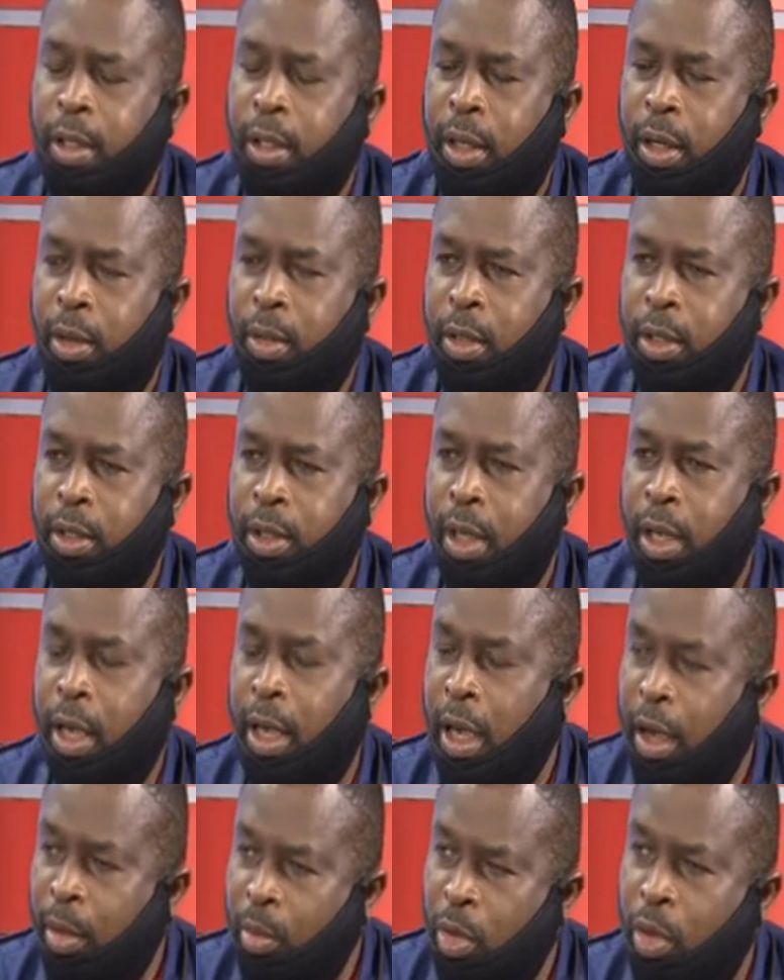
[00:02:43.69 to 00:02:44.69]
That was the
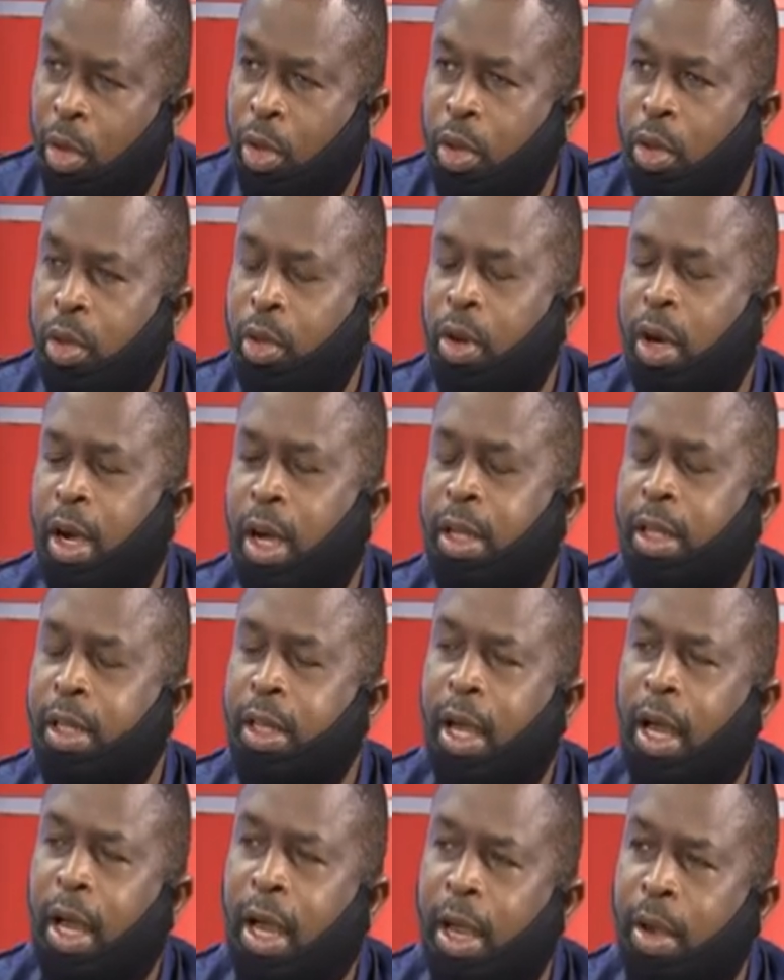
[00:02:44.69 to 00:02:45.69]
MOU, and in
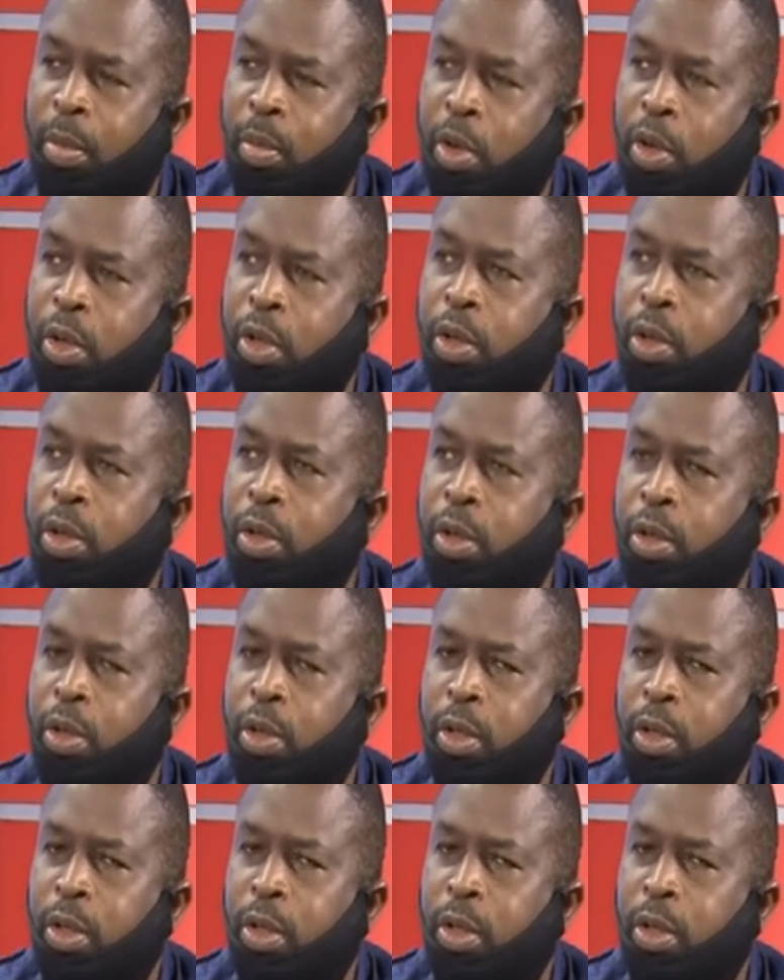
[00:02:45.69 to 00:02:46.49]
that MOU